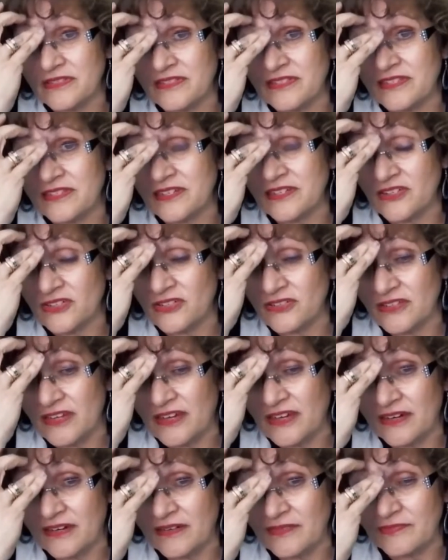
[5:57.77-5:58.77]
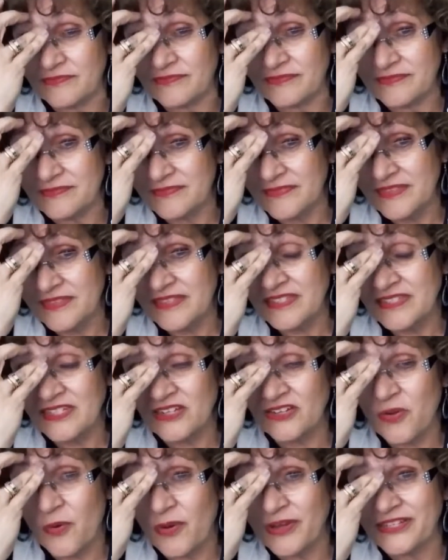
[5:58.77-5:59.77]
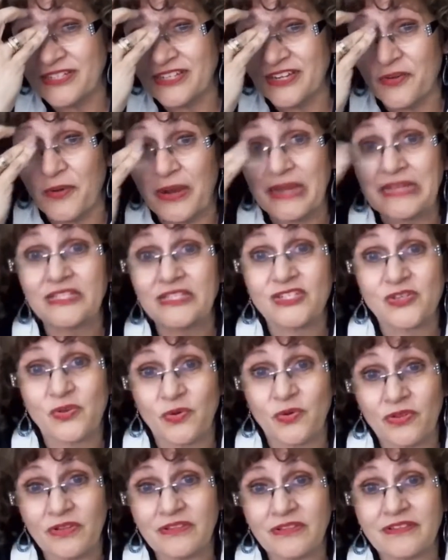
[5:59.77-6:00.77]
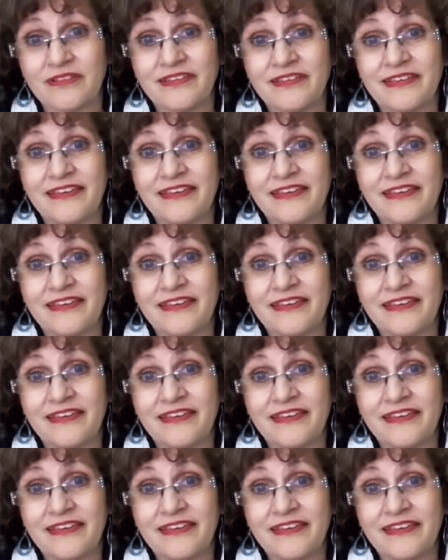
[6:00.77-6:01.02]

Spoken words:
still going to grade school.